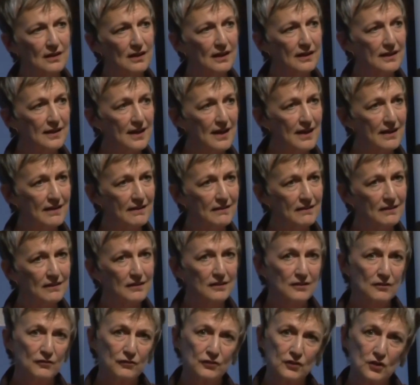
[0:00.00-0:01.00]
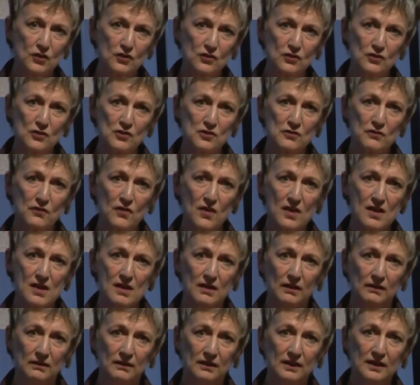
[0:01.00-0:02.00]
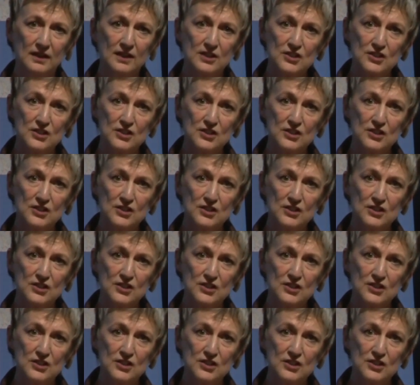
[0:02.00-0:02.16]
again, for good, for ill,